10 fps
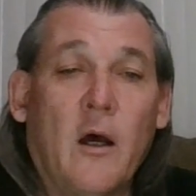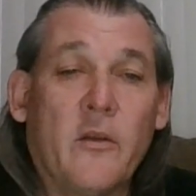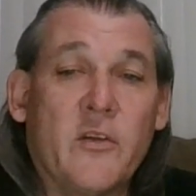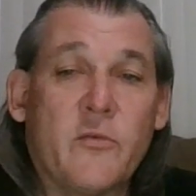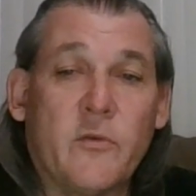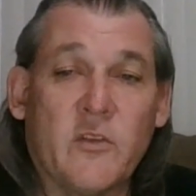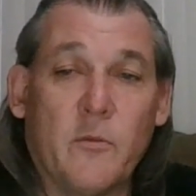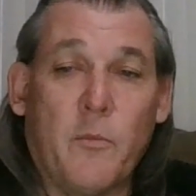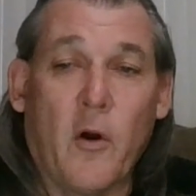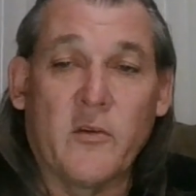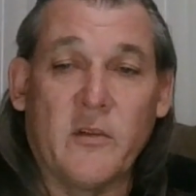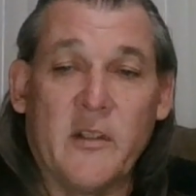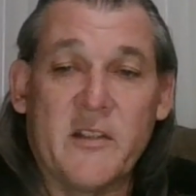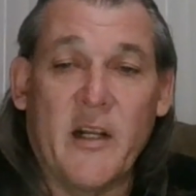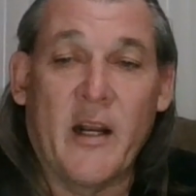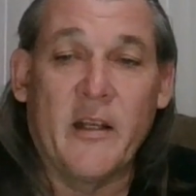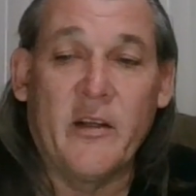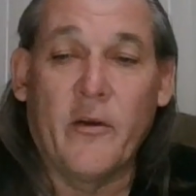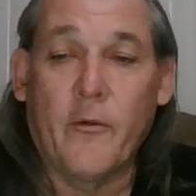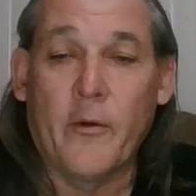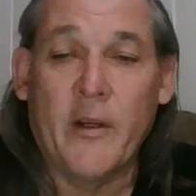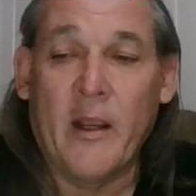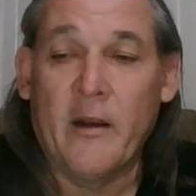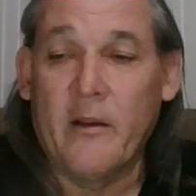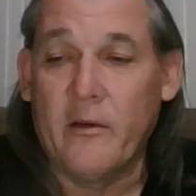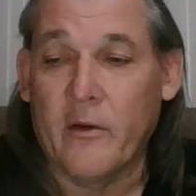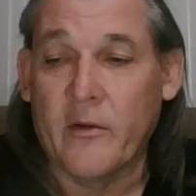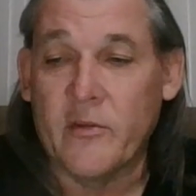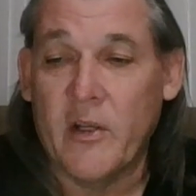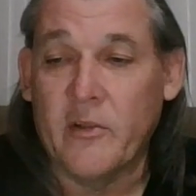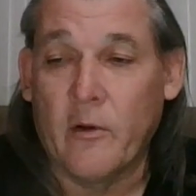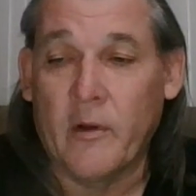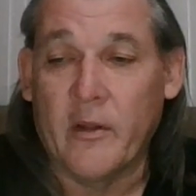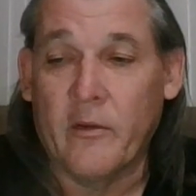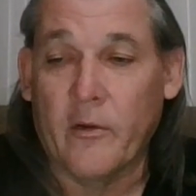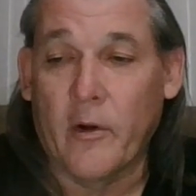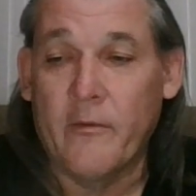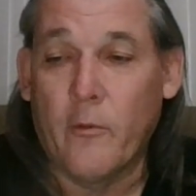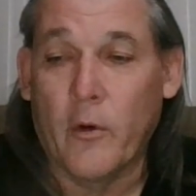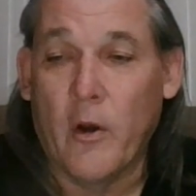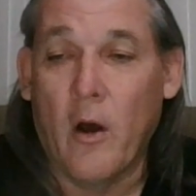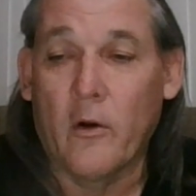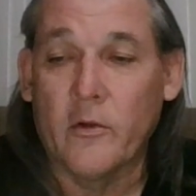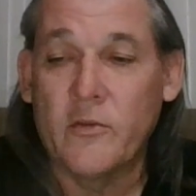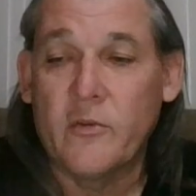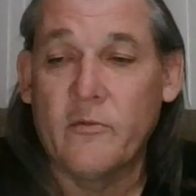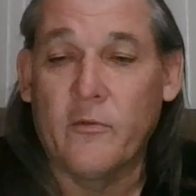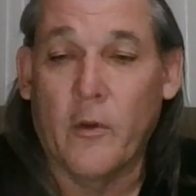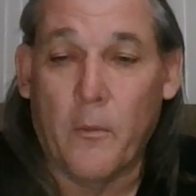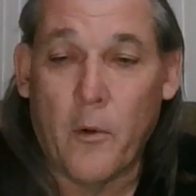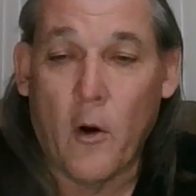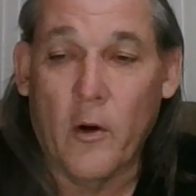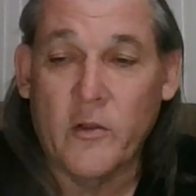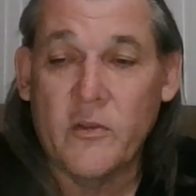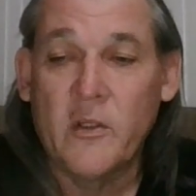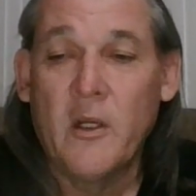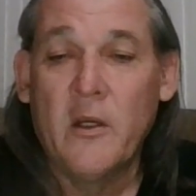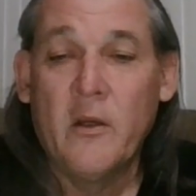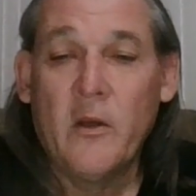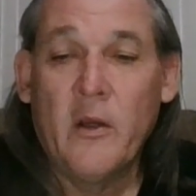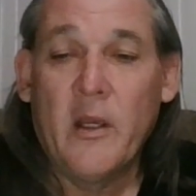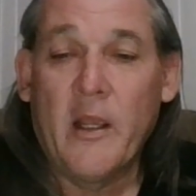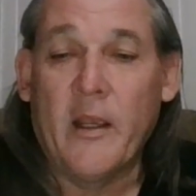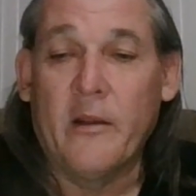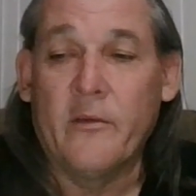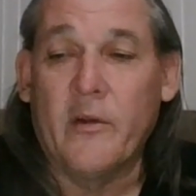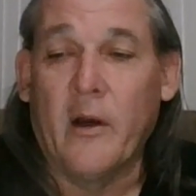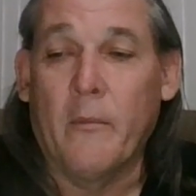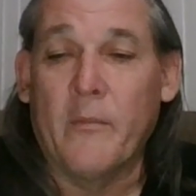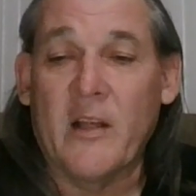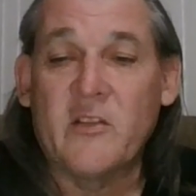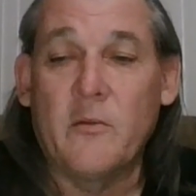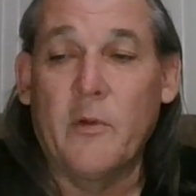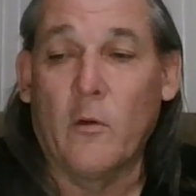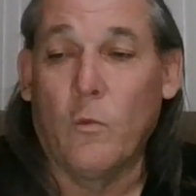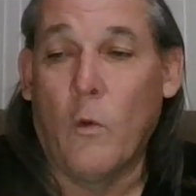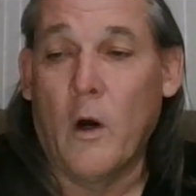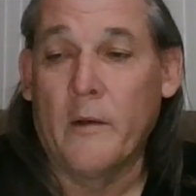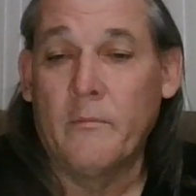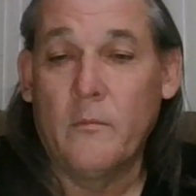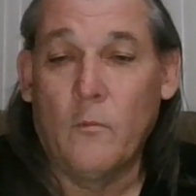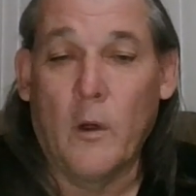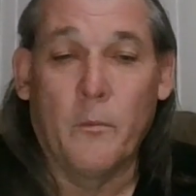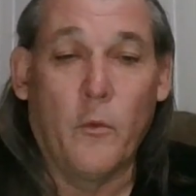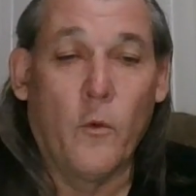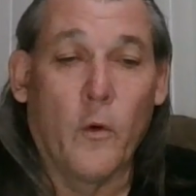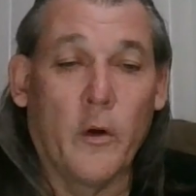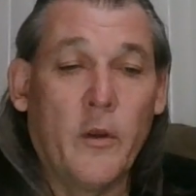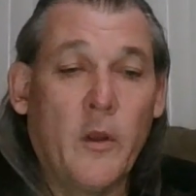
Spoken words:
This was the parts list that I need to create it. You can see it's only $34 for the parts, and that's to build one board.